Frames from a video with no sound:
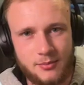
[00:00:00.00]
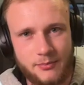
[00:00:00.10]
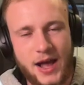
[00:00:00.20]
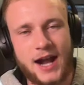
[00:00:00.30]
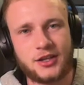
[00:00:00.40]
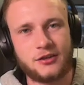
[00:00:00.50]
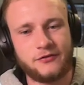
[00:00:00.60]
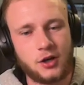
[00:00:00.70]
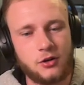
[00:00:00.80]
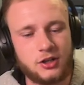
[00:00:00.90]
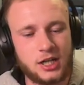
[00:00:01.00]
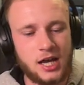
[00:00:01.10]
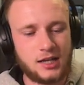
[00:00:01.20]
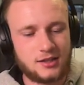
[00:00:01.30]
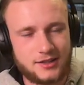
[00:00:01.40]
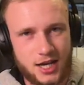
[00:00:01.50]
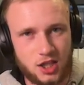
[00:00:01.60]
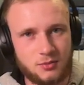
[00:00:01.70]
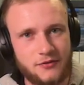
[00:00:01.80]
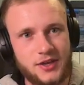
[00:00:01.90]
back on the phone to tell
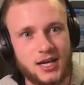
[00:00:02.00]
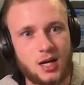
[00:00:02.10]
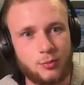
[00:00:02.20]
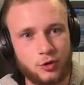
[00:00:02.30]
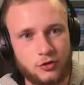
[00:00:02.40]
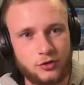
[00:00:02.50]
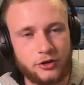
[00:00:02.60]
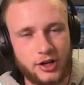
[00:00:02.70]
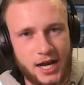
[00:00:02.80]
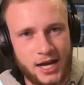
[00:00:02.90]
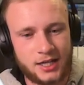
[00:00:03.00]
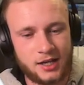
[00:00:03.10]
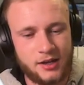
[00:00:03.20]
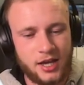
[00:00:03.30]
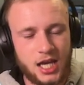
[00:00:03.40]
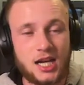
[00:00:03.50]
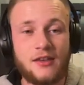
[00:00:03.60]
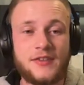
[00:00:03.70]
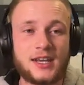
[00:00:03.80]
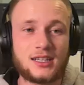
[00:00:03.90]
them if they got approved or denied. And
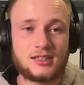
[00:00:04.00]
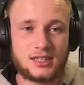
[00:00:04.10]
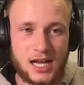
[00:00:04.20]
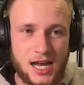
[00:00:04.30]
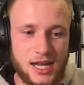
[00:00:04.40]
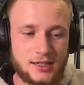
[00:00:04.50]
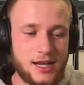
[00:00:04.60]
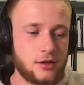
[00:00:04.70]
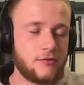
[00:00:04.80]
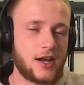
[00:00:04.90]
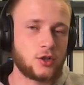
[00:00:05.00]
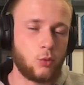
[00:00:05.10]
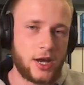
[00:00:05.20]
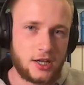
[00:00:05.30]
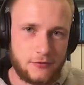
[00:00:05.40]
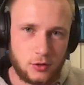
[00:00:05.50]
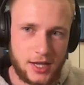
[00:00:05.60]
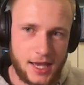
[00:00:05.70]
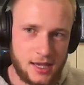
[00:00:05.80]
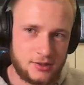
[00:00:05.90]
if they get denied, now you've had to wait a few
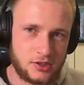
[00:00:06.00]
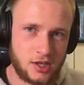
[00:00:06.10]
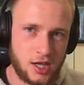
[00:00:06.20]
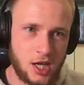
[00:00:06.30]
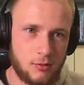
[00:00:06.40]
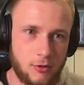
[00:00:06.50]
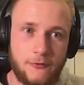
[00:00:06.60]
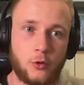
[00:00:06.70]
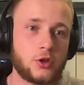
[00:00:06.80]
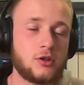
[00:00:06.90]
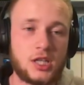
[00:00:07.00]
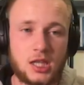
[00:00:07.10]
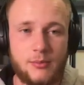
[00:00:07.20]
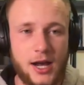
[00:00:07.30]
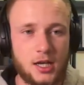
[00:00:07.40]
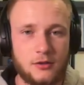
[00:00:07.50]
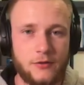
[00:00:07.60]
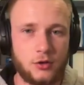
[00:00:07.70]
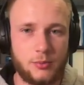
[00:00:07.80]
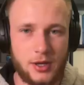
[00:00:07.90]
days before you can get them back on the
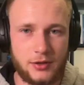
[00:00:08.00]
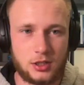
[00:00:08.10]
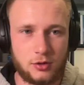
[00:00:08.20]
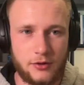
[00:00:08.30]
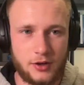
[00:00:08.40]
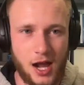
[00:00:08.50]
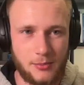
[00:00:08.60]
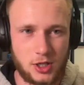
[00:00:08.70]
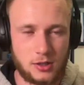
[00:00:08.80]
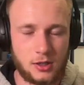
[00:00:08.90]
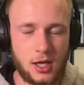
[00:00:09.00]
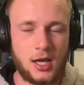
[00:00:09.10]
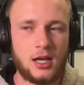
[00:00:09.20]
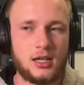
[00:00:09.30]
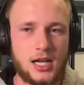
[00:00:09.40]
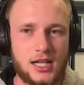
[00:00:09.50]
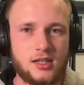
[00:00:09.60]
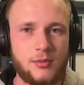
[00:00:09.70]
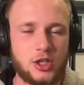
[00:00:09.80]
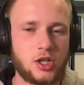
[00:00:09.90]
phone to pivot to a different option. Not
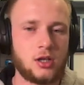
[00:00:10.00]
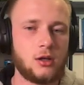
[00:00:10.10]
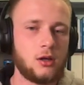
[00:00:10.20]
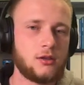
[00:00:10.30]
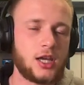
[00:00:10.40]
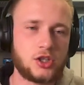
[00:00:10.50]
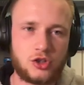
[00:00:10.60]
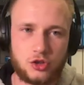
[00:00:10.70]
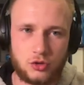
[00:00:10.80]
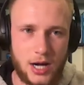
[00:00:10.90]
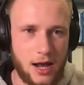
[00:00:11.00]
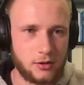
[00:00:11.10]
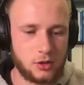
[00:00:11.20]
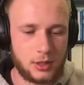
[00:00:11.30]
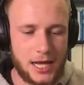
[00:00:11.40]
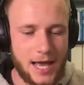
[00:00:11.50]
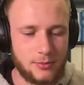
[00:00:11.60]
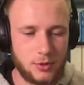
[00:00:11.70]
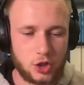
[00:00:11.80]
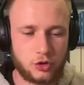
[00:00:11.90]
to mention, they just drown you in
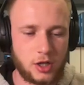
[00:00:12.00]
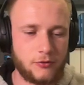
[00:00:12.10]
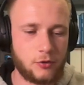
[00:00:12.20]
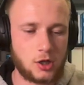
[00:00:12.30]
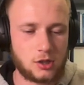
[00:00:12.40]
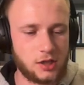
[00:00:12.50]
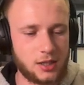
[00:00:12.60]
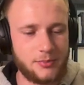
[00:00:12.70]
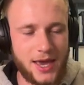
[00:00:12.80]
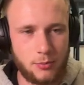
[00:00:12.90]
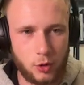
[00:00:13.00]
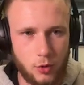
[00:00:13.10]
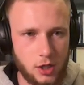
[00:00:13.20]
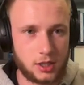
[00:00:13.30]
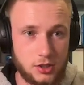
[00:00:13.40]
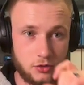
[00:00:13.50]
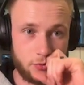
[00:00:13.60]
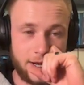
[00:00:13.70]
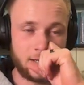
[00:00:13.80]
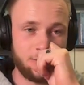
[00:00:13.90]
administrative work like paperwork and just random